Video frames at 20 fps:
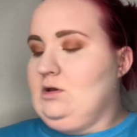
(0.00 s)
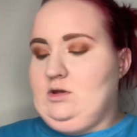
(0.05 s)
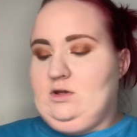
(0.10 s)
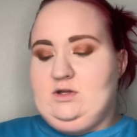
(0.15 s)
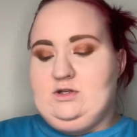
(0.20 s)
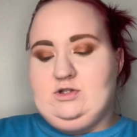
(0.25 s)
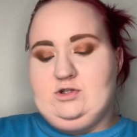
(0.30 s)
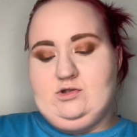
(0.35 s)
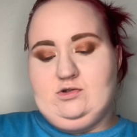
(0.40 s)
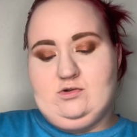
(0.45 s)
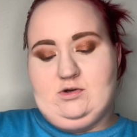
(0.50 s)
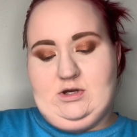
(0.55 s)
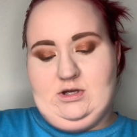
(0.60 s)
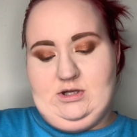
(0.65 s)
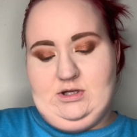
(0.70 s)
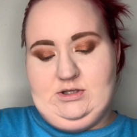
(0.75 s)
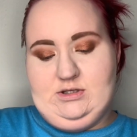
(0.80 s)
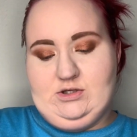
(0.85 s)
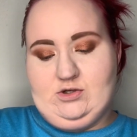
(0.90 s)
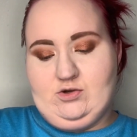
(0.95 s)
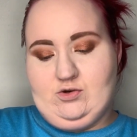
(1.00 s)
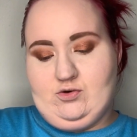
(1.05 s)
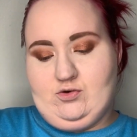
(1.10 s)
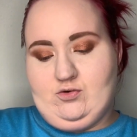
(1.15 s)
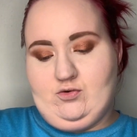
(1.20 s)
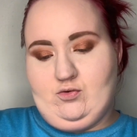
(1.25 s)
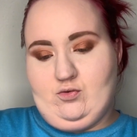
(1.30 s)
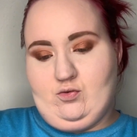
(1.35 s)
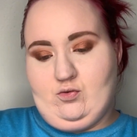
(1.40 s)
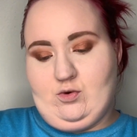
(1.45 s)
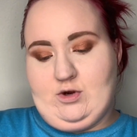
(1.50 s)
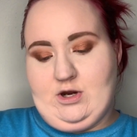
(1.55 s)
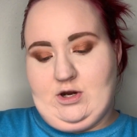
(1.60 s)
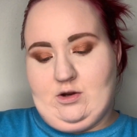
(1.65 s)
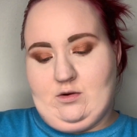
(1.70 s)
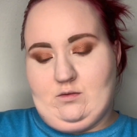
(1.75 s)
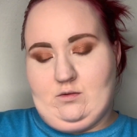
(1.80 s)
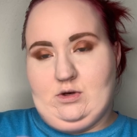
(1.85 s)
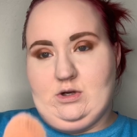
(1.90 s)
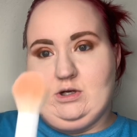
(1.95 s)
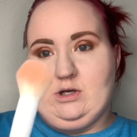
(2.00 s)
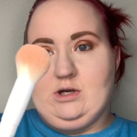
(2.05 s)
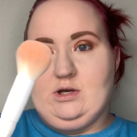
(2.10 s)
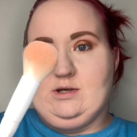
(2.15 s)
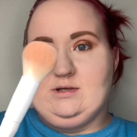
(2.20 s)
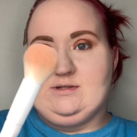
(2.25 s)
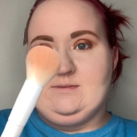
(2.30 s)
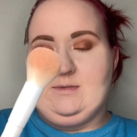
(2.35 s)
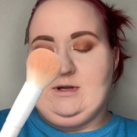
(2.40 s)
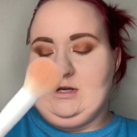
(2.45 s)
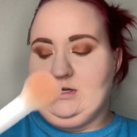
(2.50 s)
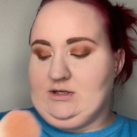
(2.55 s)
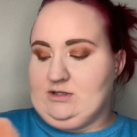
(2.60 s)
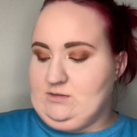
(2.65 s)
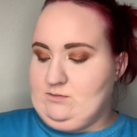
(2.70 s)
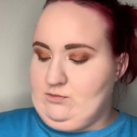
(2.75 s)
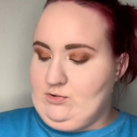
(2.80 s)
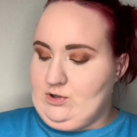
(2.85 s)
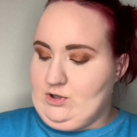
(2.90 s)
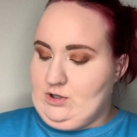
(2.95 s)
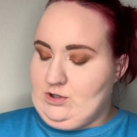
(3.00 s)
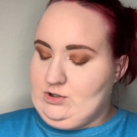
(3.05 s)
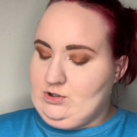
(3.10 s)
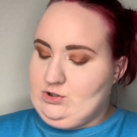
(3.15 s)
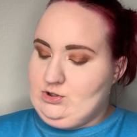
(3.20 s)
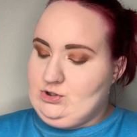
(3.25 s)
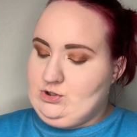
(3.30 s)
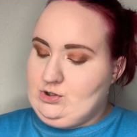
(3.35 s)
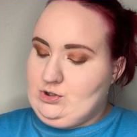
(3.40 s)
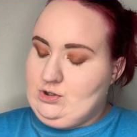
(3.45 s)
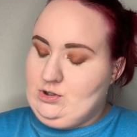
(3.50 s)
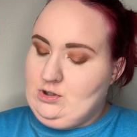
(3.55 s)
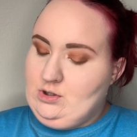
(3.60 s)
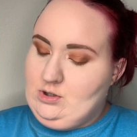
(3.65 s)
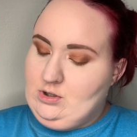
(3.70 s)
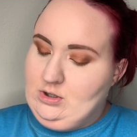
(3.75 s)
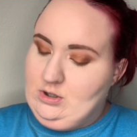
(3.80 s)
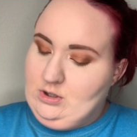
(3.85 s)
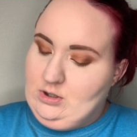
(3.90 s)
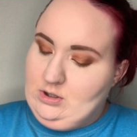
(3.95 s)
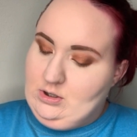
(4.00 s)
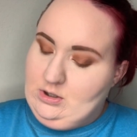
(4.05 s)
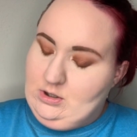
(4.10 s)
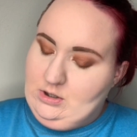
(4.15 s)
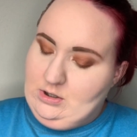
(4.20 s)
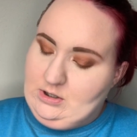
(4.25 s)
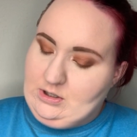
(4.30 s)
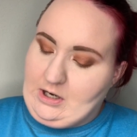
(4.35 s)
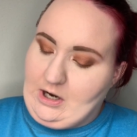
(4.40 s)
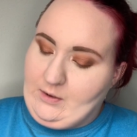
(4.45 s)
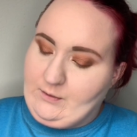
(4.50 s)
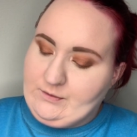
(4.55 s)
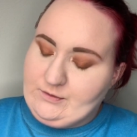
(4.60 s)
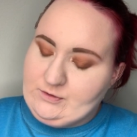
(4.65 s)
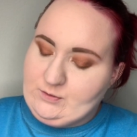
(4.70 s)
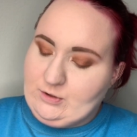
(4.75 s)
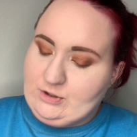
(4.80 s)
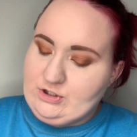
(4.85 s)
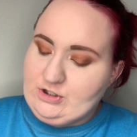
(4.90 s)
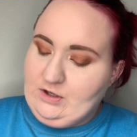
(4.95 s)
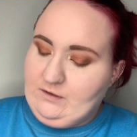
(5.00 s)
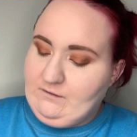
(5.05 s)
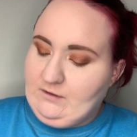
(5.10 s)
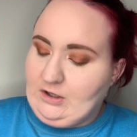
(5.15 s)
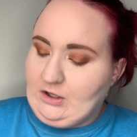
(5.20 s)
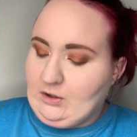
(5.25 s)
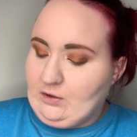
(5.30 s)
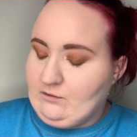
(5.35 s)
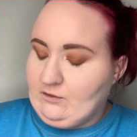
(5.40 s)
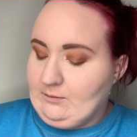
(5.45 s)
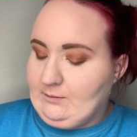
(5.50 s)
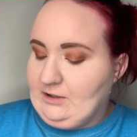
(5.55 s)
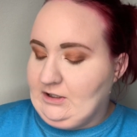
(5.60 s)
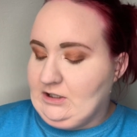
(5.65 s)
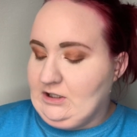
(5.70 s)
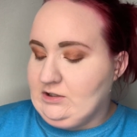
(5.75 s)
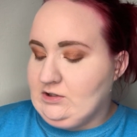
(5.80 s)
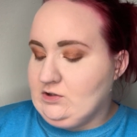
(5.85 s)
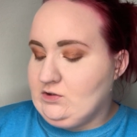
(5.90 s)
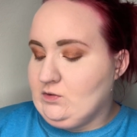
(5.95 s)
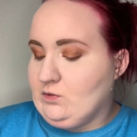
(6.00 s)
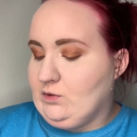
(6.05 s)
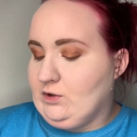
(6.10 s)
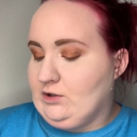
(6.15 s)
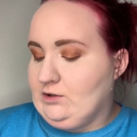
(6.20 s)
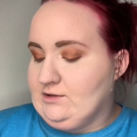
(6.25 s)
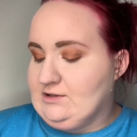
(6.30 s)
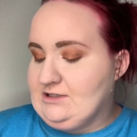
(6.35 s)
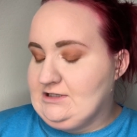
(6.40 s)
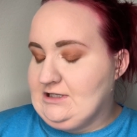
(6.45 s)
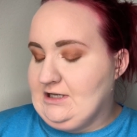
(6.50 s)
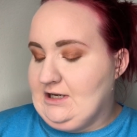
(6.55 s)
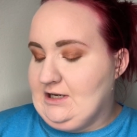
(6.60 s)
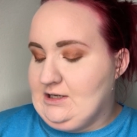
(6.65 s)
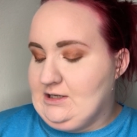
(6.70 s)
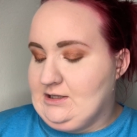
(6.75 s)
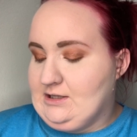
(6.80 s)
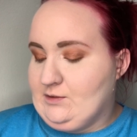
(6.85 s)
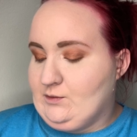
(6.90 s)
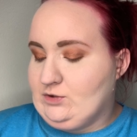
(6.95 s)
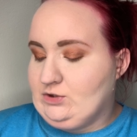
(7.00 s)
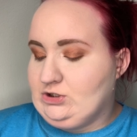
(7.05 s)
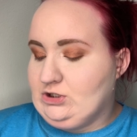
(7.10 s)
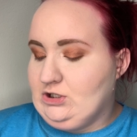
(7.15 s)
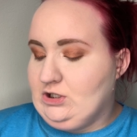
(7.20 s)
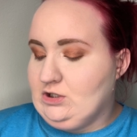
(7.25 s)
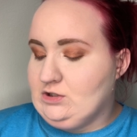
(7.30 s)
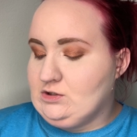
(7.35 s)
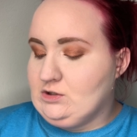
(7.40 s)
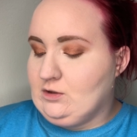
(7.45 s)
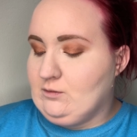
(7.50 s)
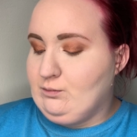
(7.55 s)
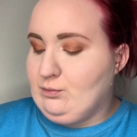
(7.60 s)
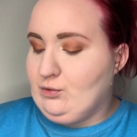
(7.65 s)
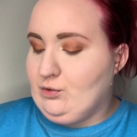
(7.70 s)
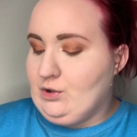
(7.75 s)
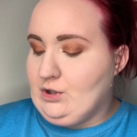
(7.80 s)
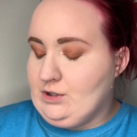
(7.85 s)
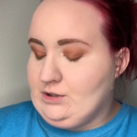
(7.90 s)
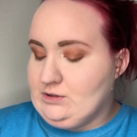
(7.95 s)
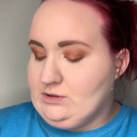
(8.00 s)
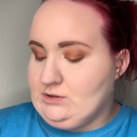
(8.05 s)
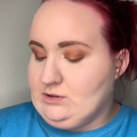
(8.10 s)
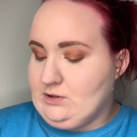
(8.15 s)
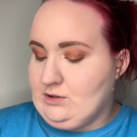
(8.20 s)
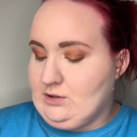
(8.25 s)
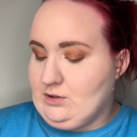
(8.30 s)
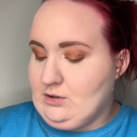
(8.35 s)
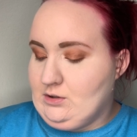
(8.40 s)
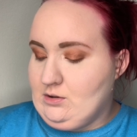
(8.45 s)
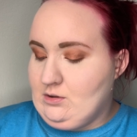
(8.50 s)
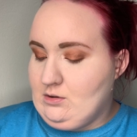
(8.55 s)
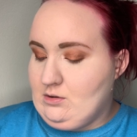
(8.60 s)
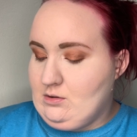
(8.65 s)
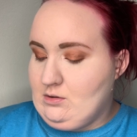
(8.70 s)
Let's try this Crown Cosmetics brush. Now, I was watching a video from Nikki Tutorials saying that when she does her bronzer,